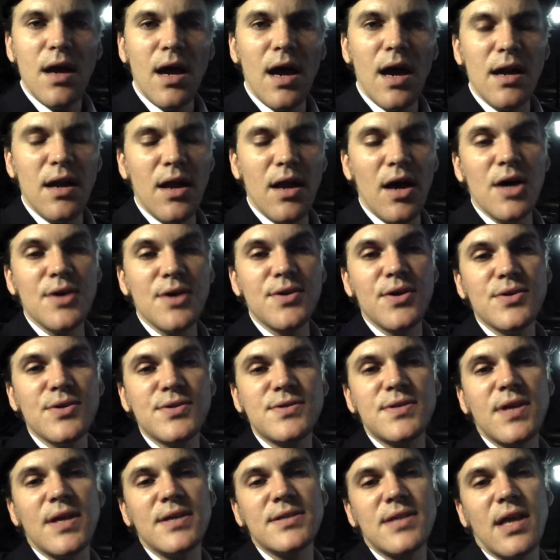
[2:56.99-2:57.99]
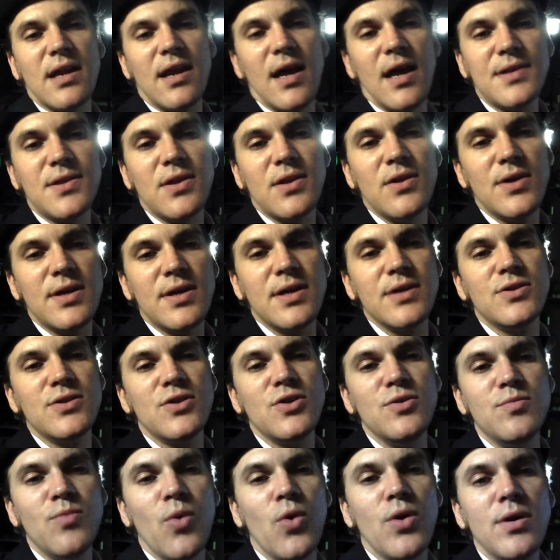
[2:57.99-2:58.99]
A lot of those things I'd like to look
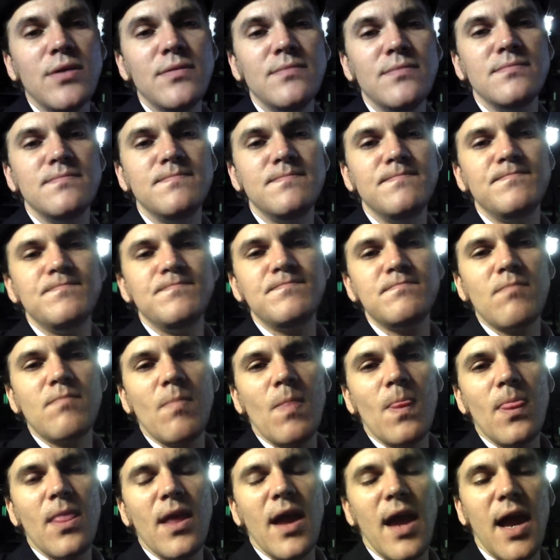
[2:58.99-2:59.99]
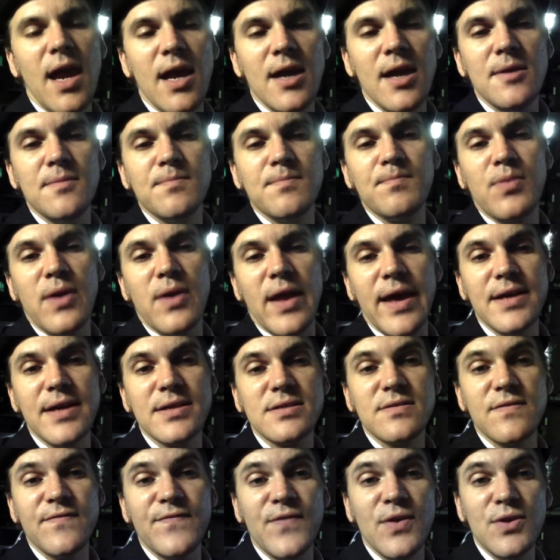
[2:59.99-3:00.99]
into more and plan
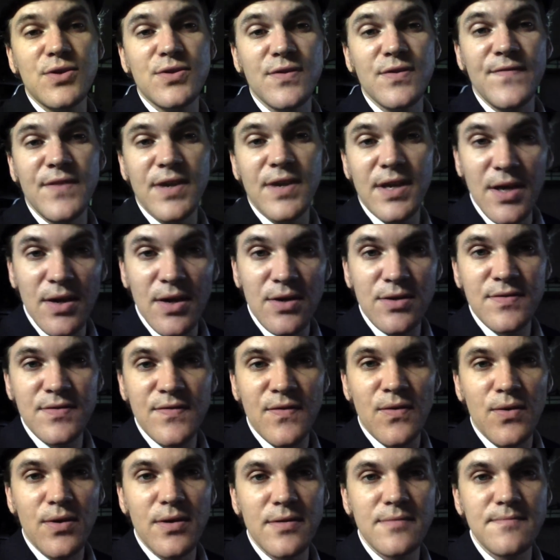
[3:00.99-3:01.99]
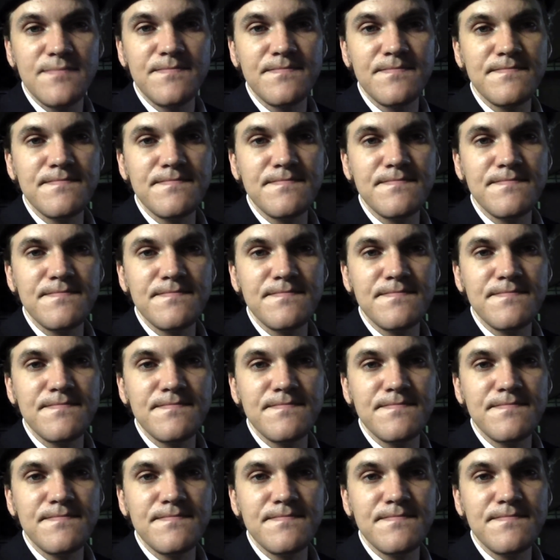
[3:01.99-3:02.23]
some future videos for.